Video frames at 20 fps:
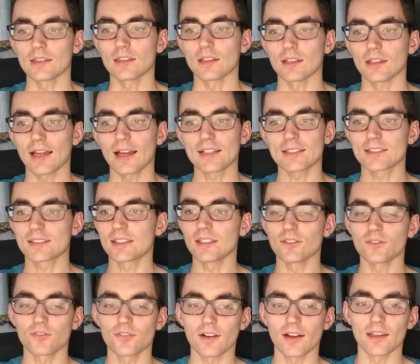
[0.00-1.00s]
the last
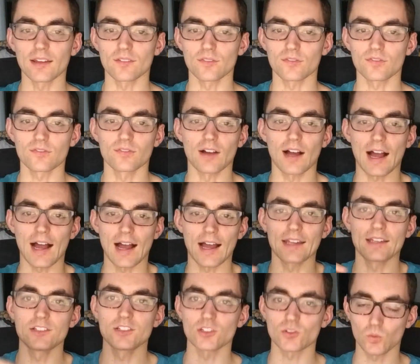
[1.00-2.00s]
team fight,
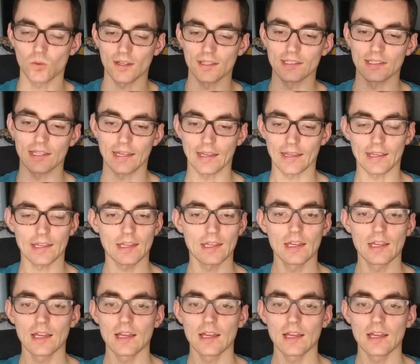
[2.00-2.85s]
High just went like